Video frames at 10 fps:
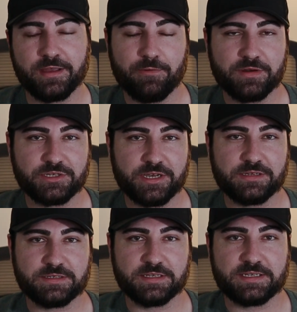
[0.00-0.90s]
I want to
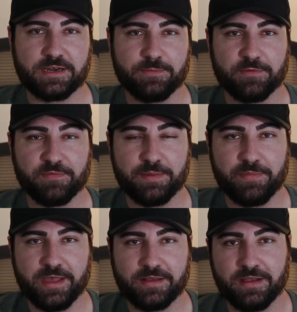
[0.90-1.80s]
change the setup of my
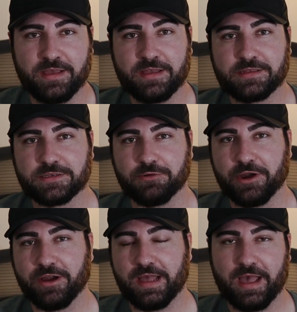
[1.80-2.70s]
bed to where I